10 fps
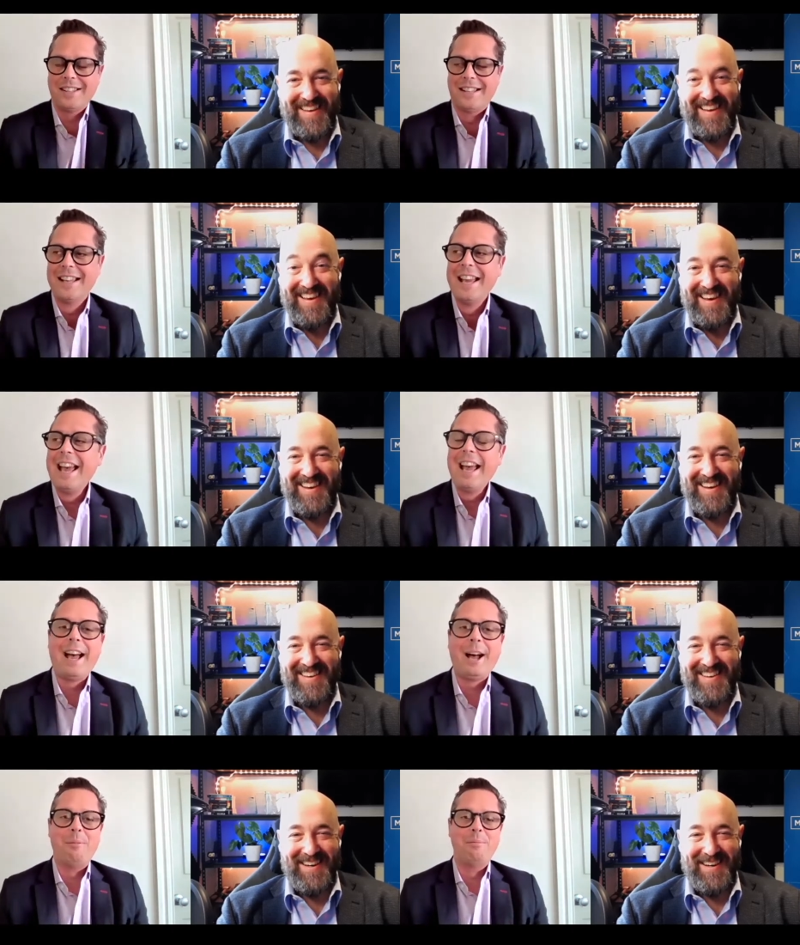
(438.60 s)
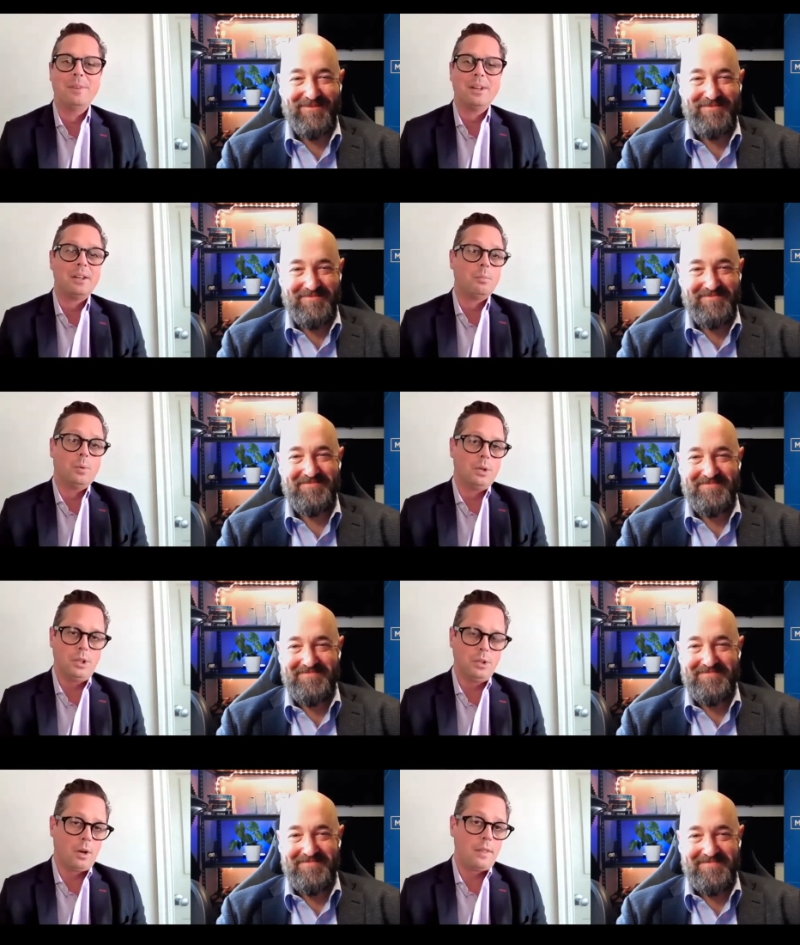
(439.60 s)
Speaker 1: yeah, um,
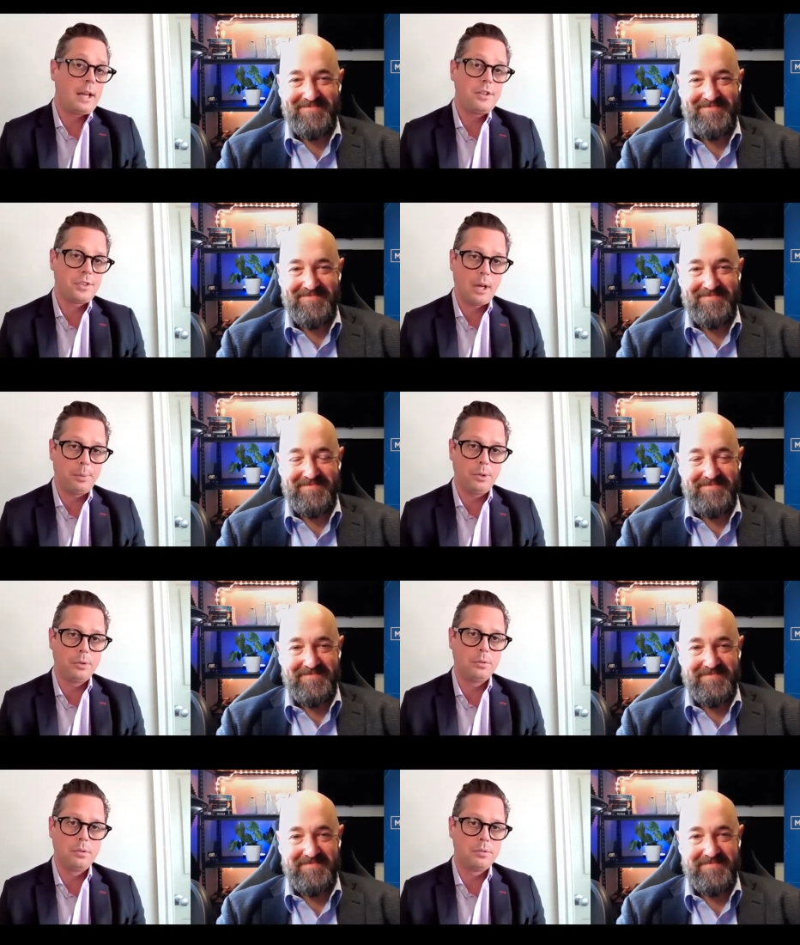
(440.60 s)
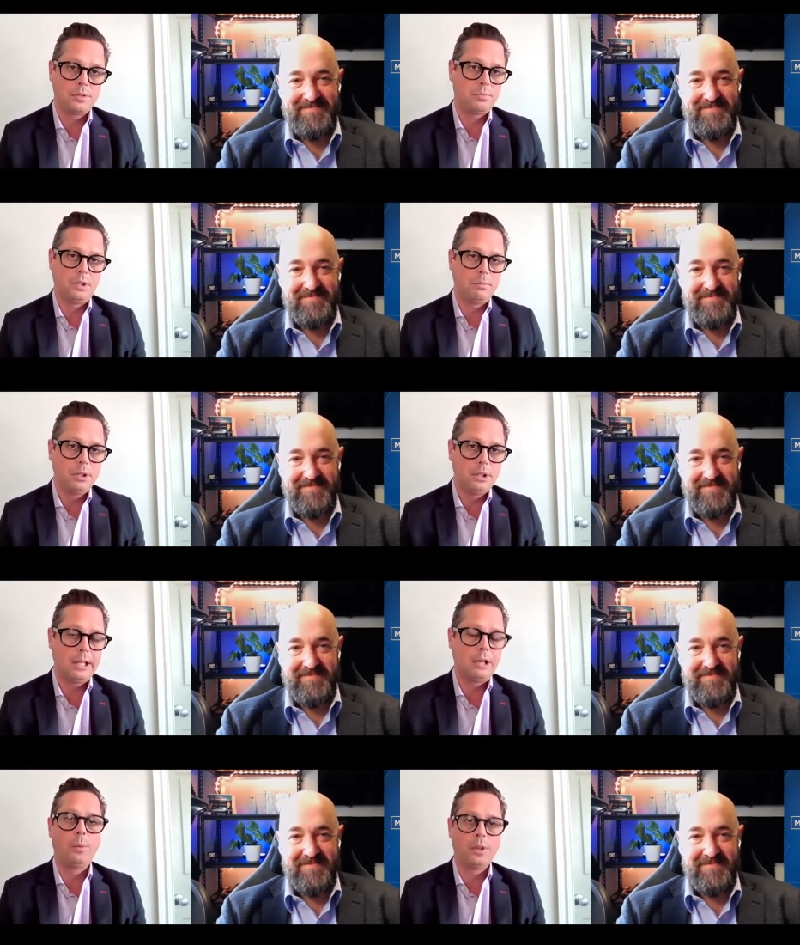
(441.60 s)
you know, they just help you just
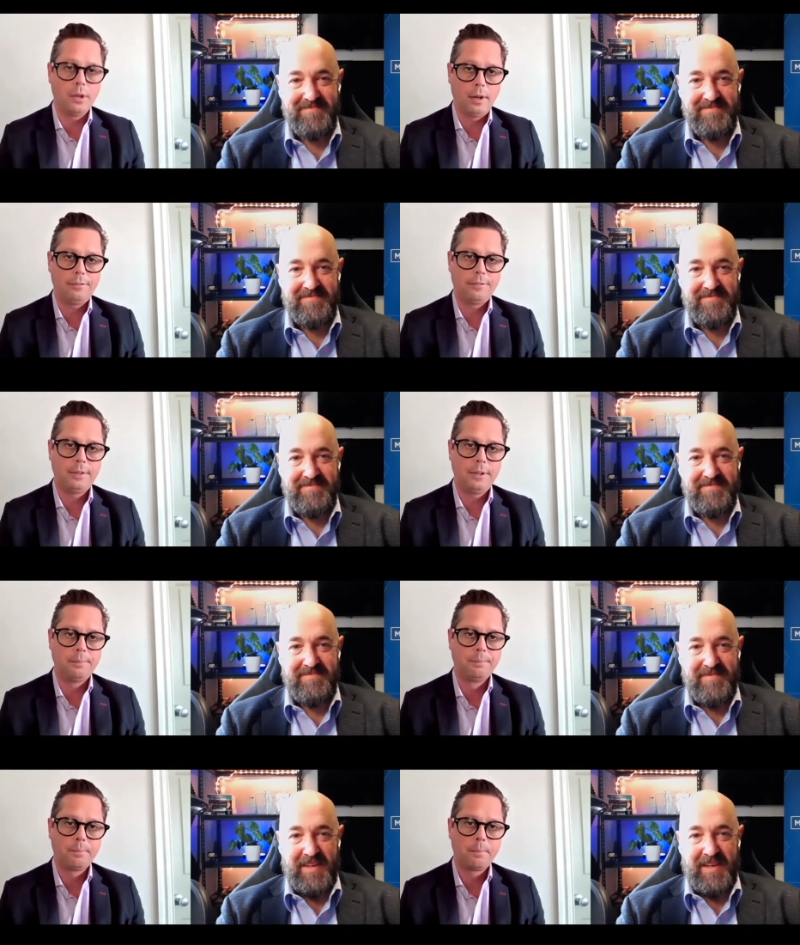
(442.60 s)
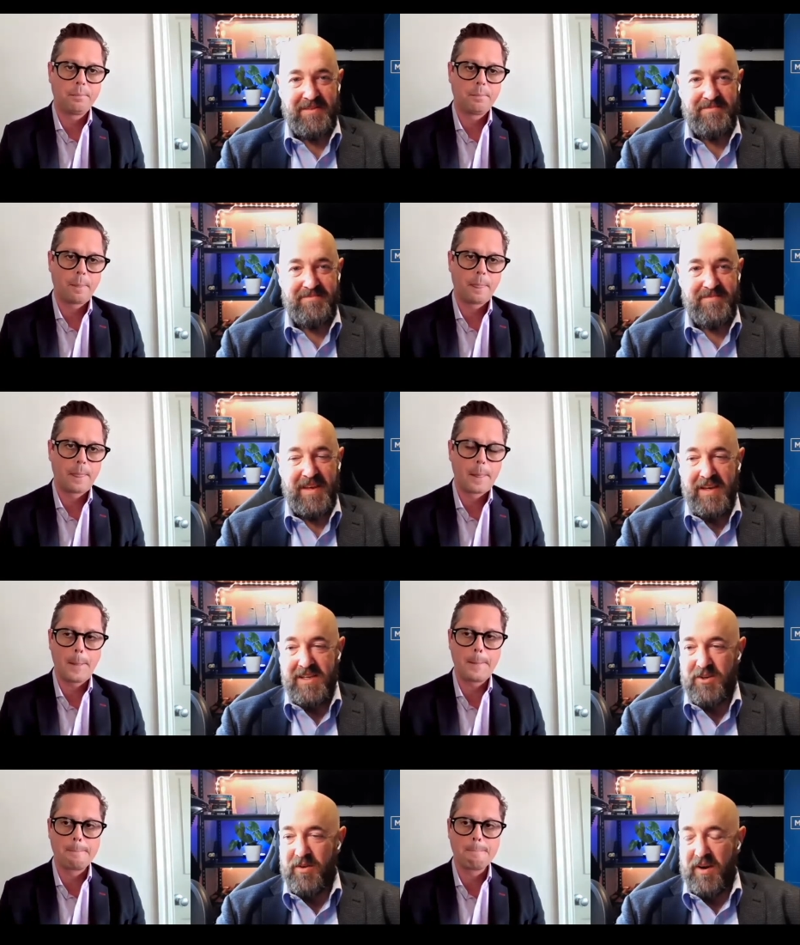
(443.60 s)
get on with your life.
Speaker 2: Yeah. Yeah.
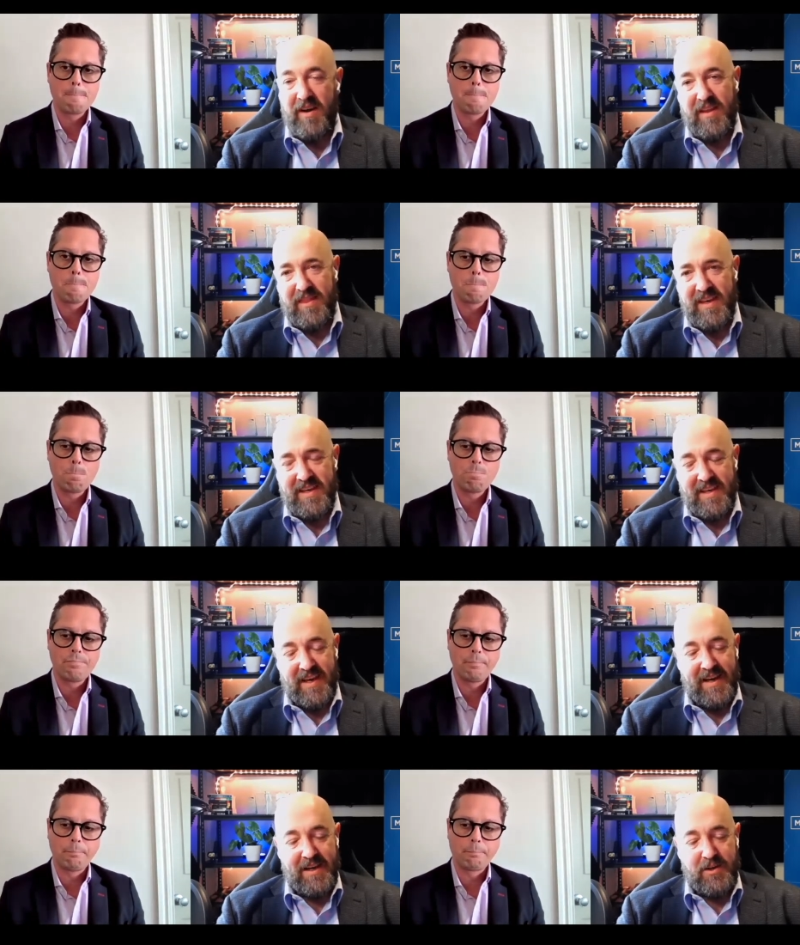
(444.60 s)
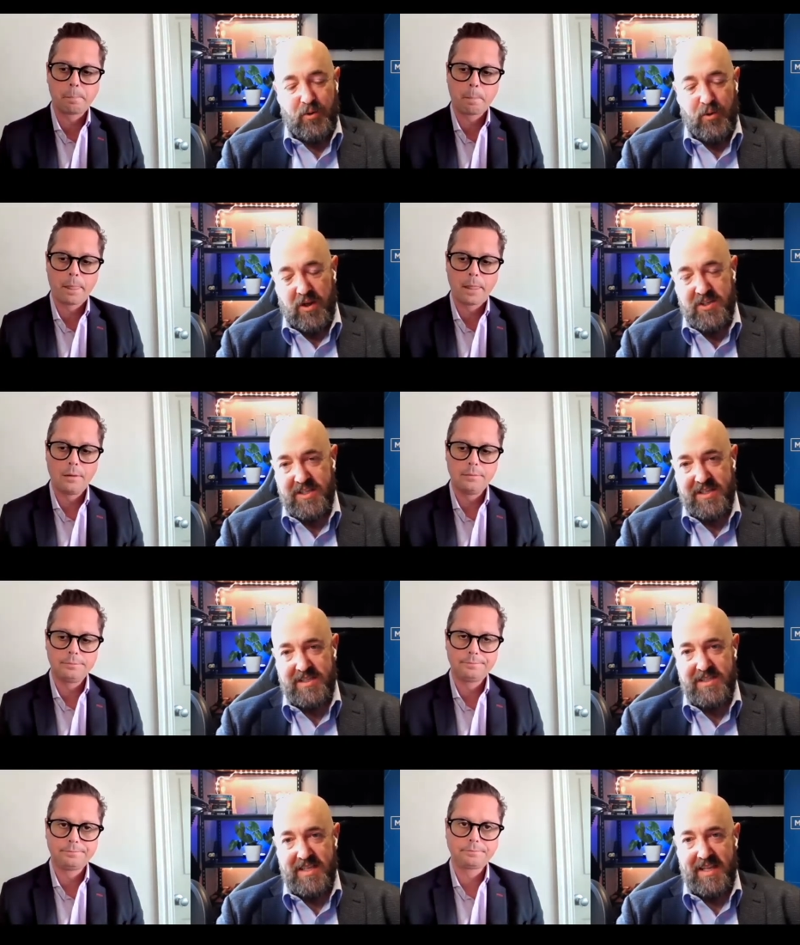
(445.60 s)
So mm. I, I think uh, CoreLogic
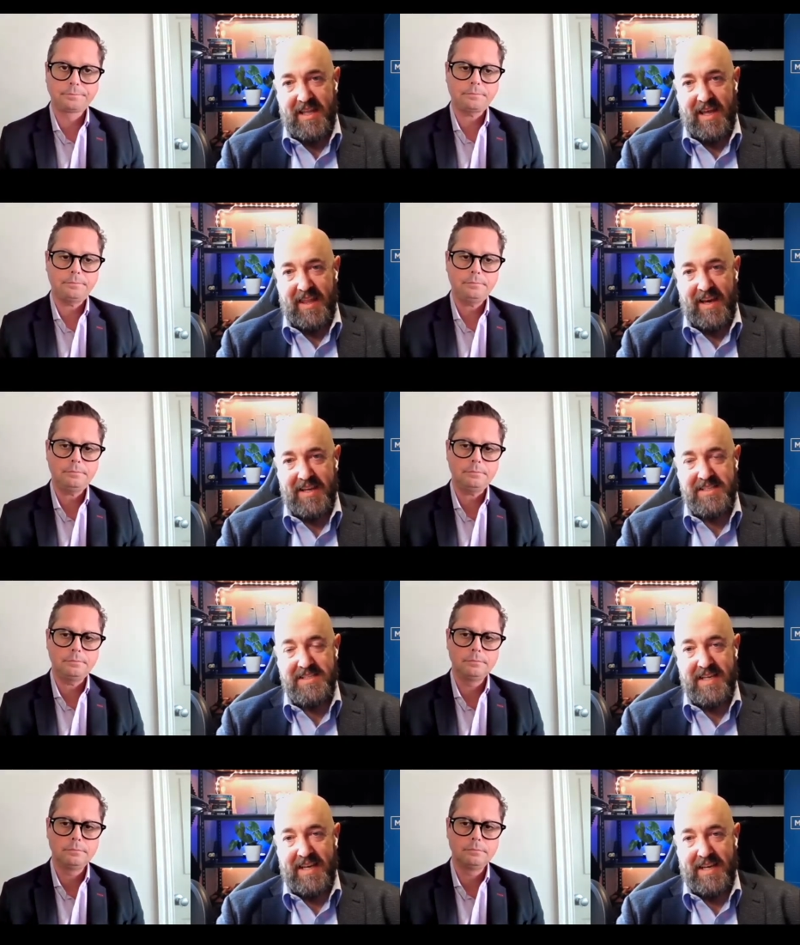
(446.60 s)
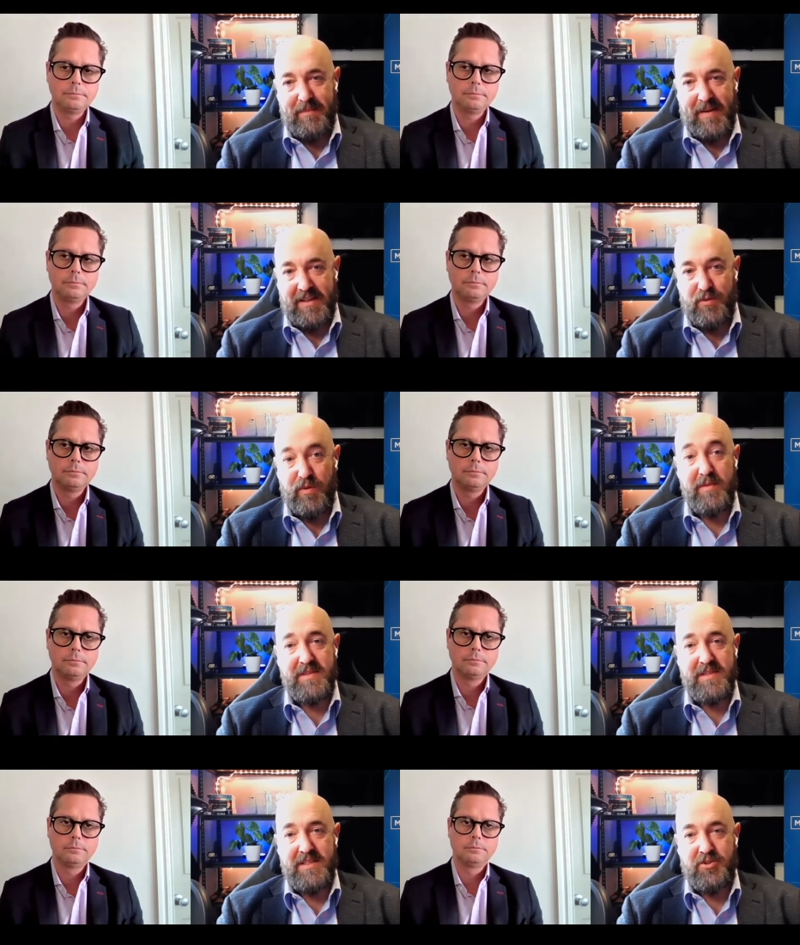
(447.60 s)
said that they had seen about a
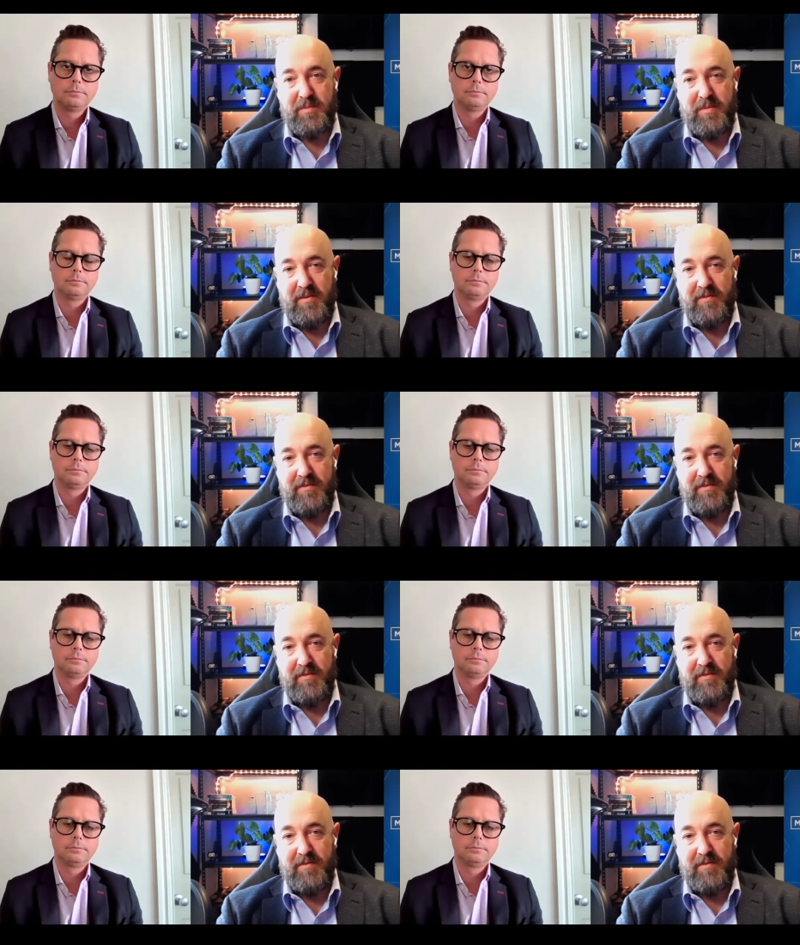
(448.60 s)
20% drop off